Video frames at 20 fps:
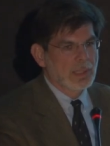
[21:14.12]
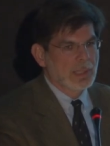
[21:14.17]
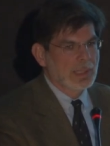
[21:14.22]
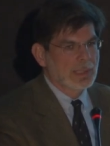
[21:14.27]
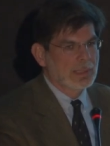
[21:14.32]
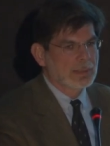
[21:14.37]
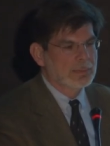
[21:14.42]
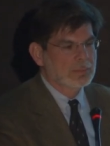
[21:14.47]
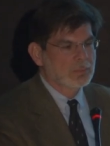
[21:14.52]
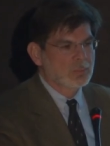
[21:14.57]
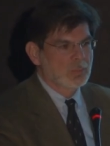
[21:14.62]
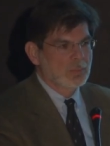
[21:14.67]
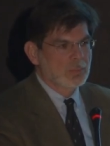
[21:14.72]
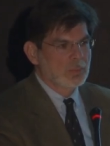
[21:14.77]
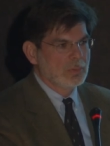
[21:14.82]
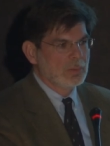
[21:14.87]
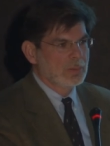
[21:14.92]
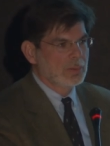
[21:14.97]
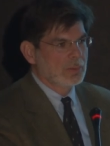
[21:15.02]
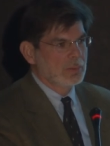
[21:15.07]
and
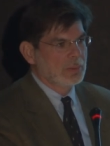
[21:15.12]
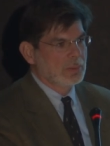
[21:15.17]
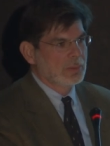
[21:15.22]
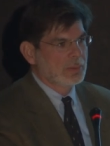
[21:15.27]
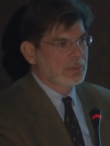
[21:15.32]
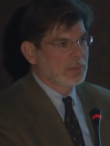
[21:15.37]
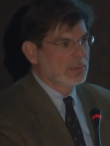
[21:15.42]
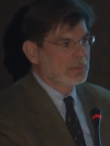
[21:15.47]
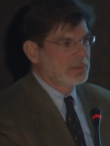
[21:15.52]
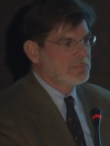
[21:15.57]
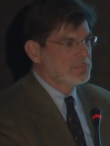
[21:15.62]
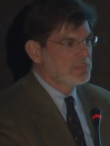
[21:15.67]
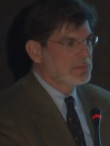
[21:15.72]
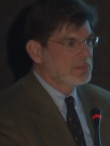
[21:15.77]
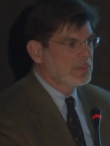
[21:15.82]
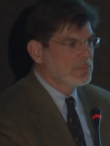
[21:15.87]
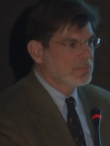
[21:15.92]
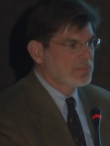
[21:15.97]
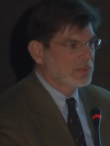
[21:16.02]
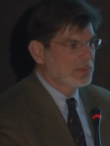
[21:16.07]
Google is
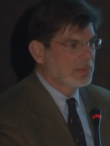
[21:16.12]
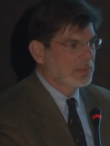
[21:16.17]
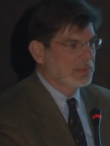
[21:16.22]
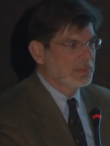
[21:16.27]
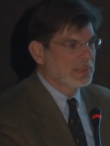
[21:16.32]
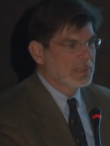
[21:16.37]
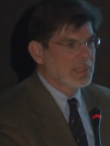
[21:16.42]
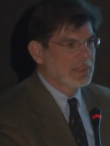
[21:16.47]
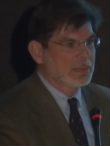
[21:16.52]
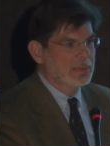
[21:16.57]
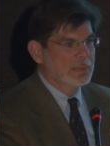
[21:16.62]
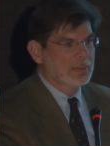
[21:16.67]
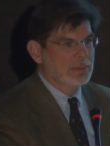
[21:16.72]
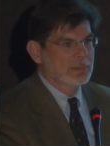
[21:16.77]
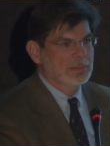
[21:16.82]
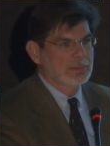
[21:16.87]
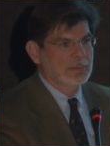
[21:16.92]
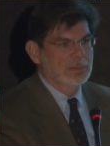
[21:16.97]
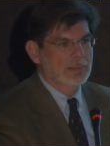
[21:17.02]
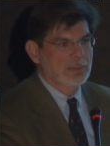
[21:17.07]
interested in data
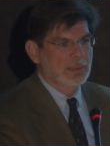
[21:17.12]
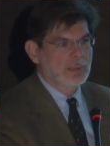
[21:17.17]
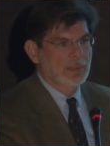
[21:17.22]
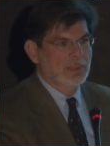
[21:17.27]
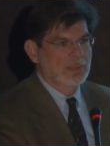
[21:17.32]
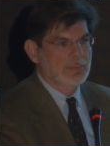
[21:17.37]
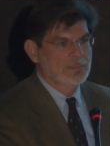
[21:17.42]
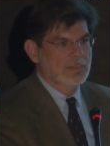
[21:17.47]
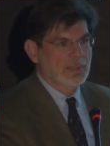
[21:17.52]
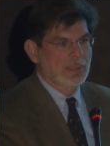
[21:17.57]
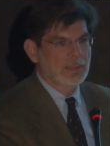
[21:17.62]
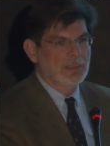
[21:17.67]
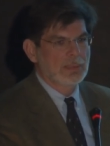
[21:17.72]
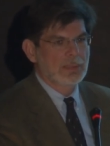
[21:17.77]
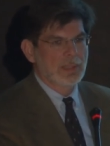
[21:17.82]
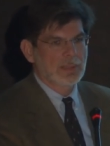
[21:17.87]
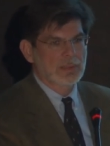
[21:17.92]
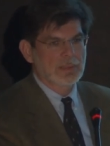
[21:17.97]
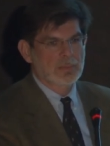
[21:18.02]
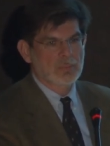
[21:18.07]
and selling
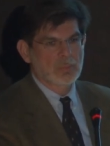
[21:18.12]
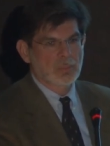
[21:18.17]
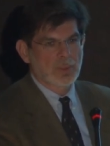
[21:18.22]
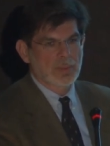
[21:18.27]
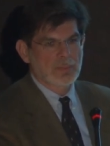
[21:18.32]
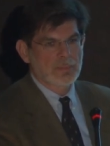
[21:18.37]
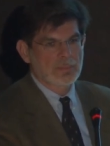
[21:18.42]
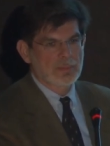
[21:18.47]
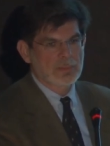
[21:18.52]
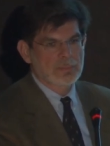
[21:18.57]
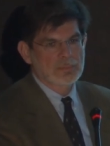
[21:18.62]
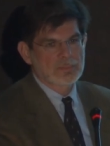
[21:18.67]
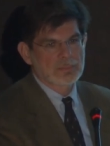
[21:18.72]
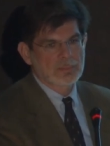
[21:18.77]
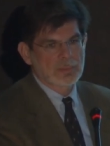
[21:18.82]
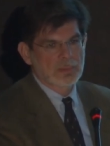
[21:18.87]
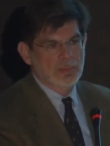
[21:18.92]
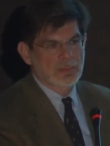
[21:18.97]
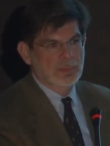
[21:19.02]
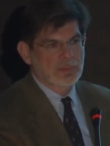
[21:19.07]
data to others
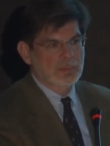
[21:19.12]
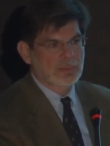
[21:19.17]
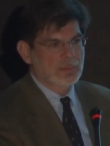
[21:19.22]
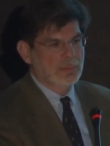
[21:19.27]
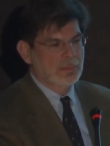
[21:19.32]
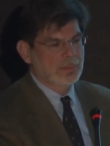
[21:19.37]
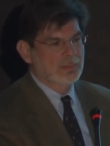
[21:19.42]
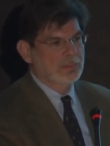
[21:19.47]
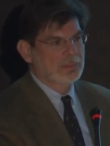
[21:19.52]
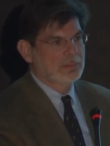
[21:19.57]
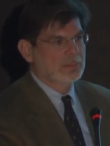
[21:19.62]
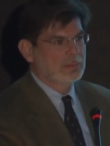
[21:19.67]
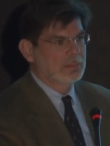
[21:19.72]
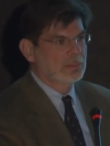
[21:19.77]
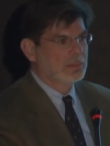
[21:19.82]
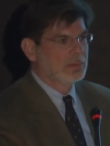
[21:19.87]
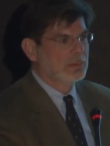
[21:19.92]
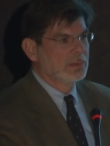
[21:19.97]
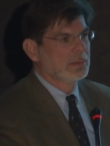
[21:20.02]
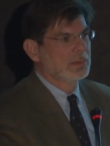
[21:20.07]
and uh,
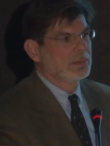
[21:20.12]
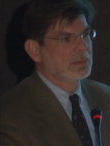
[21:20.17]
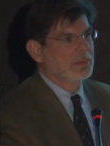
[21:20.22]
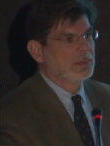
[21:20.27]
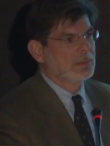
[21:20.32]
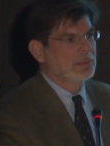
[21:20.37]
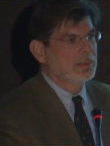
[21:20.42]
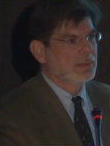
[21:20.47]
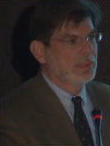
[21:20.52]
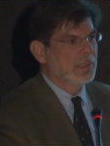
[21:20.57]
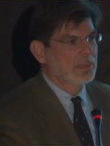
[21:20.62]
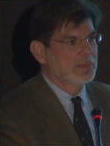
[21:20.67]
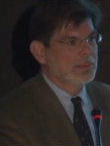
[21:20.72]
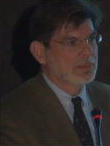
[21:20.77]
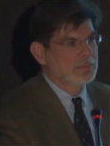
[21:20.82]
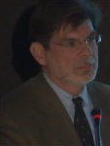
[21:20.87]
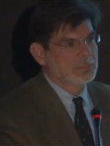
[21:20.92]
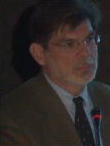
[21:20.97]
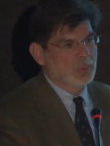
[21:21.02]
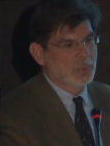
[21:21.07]

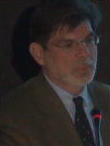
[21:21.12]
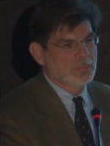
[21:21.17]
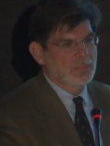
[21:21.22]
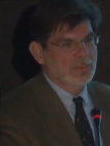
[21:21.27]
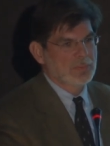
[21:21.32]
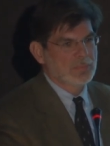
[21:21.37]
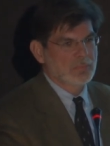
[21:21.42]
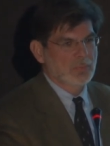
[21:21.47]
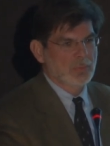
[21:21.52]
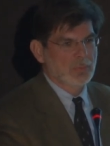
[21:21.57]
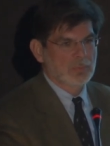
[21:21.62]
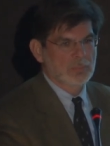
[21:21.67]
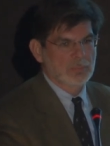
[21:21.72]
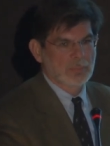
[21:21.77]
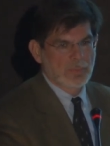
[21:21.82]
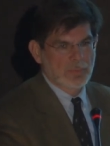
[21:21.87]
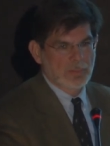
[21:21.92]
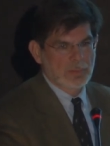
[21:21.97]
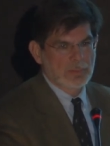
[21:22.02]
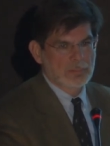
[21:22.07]
getting profit
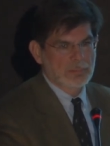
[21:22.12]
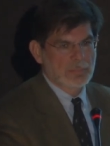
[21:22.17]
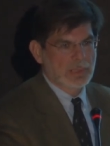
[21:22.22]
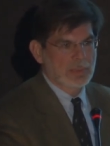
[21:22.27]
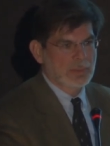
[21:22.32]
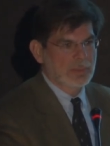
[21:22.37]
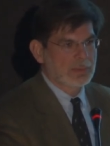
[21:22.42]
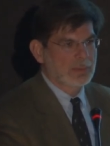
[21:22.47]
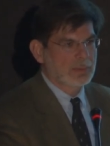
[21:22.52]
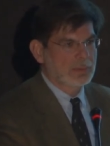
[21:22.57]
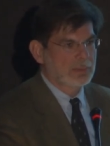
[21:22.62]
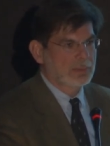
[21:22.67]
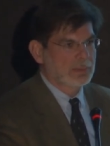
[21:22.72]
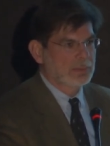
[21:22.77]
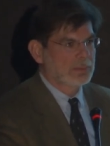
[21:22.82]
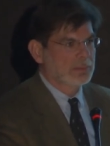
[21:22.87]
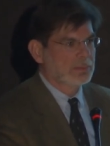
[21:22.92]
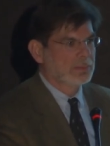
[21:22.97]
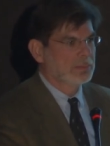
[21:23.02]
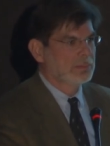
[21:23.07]
from the marketing
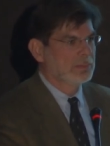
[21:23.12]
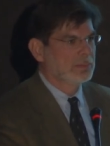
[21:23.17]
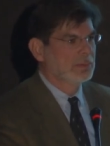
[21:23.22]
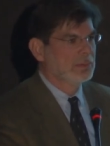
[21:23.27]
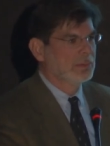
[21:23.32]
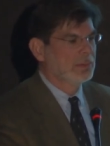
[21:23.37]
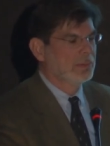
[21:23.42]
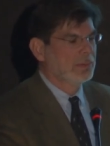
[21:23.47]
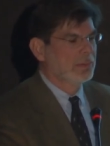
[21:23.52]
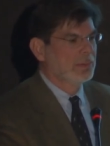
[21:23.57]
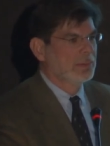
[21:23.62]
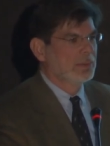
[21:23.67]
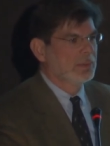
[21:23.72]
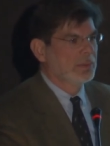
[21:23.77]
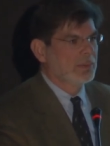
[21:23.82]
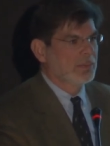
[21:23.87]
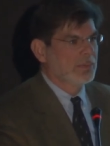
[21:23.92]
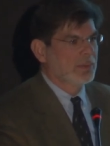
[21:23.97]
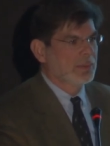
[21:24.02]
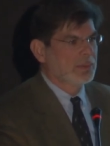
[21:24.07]
uh,
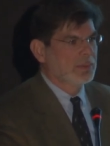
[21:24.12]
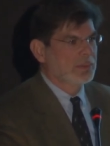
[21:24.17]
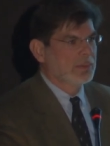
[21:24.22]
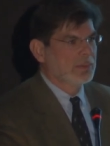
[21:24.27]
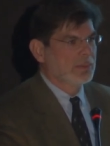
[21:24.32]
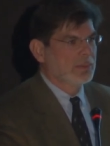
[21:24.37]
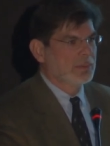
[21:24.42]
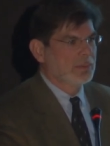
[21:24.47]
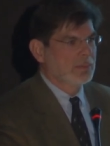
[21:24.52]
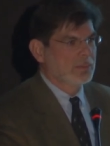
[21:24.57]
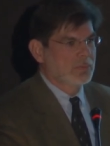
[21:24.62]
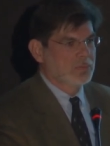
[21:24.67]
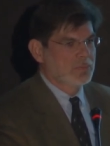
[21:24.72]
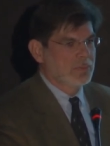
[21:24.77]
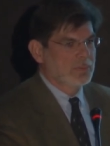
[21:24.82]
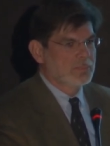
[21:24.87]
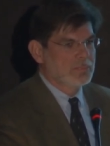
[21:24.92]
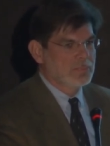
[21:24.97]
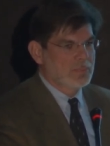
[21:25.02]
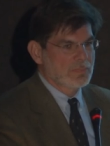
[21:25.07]
that uh,
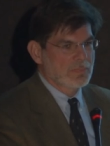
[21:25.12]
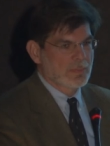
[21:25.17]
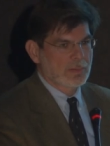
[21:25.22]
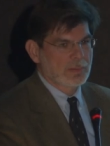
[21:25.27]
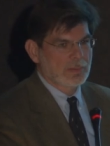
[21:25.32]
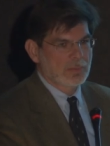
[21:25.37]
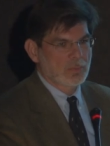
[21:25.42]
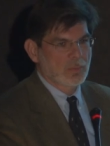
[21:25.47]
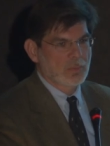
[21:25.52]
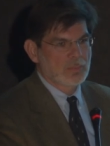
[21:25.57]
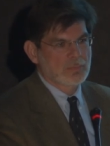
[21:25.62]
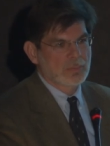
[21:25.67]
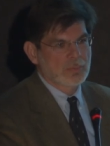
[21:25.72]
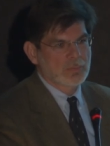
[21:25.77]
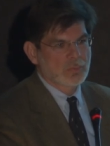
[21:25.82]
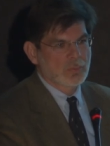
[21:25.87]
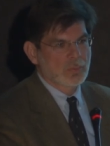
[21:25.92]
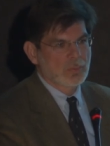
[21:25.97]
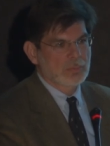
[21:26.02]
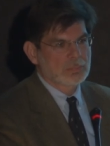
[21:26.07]
services that it offers.
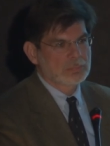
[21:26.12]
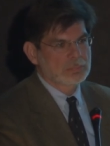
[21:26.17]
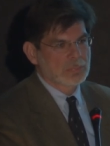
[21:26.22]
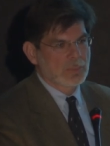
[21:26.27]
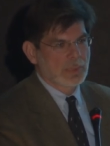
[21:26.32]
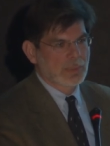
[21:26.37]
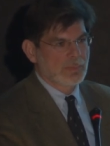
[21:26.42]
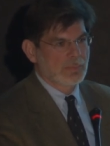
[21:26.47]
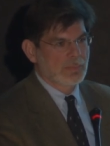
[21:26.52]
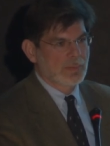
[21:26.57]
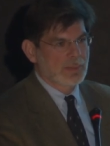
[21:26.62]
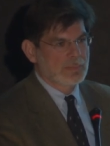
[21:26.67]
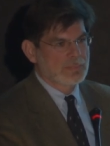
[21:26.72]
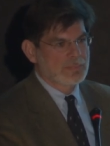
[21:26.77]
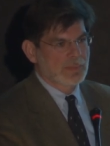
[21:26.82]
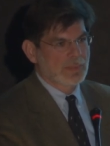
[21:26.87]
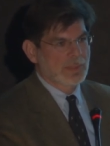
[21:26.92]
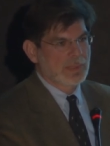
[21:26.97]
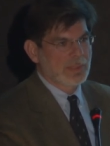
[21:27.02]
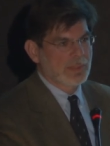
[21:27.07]
So that's
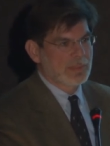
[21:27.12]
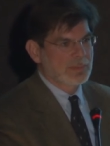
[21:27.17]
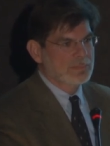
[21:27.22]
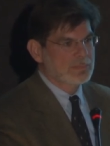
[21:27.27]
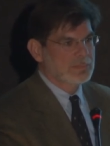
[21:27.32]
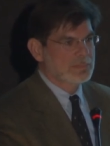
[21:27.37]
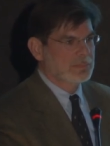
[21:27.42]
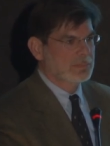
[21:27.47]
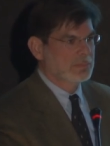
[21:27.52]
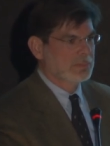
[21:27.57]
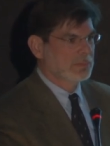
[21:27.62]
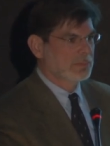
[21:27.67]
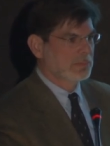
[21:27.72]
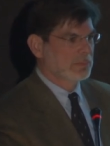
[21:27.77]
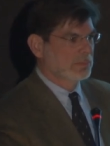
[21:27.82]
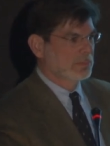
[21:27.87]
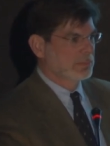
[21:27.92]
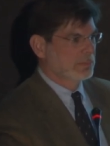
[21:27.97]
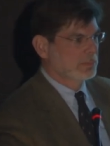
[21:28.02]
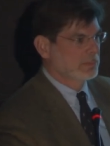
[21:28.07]
a guess,
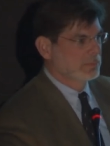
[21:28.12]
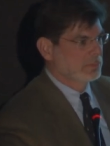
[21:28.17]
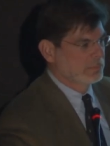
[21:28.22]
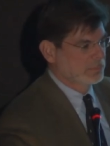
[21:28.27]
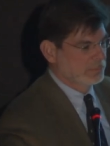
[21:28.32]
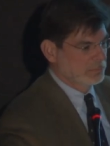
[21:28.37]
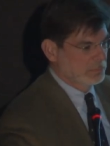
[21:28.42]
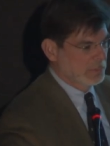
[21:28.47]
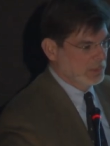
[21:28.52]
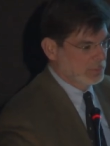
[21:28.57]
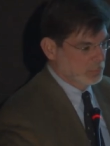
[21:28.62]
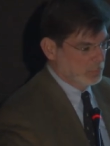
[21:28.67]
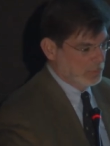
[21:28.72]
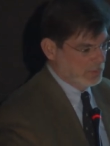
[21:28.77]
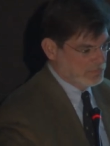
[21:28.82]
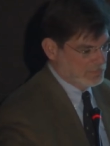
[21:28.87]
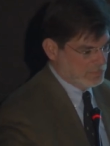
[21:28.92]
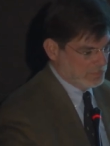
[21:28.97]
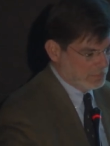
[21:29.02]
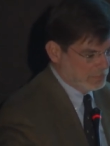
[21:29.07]
but we'll
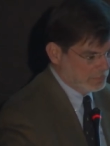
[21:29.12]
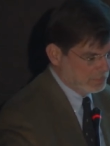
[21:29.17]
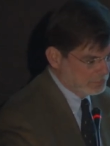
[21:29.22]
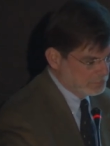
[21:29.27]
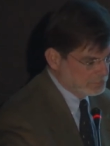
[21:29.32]
see.